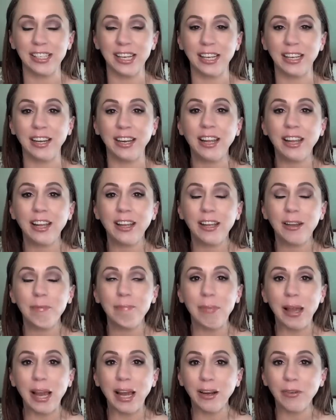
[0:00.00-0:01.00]
And
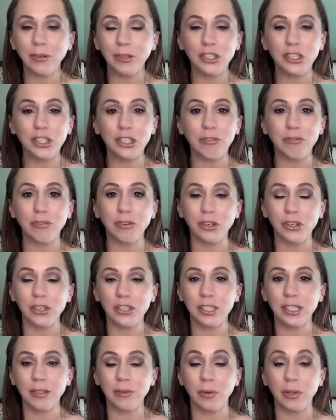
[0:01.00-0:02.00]
back when
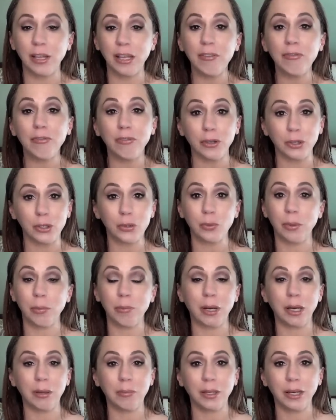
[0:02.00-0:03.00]
they first went
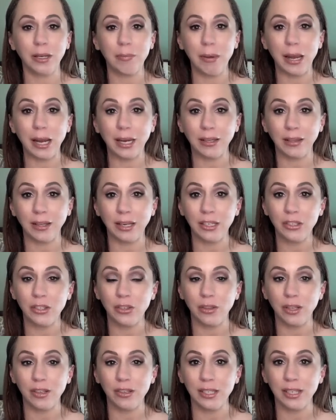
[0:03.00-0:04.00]
public back in like
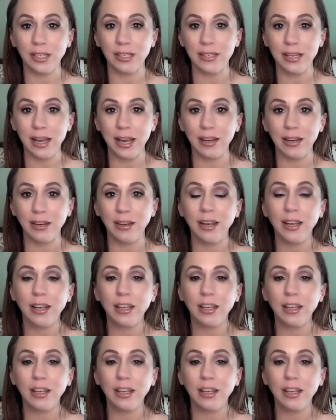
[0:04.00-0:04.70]
2010,